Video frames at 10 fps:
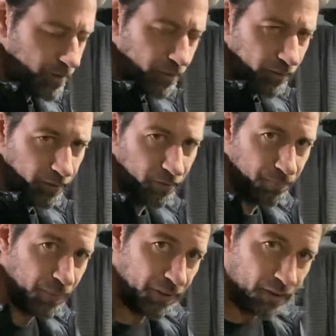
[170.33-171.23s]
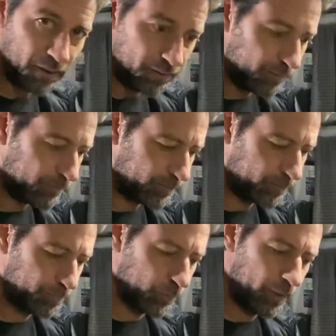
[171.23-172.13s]
a little bit of
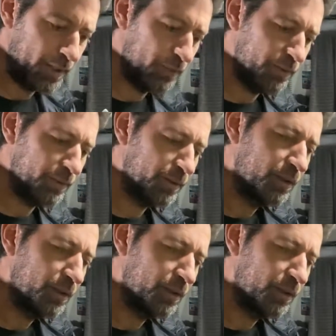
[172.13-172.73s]
brown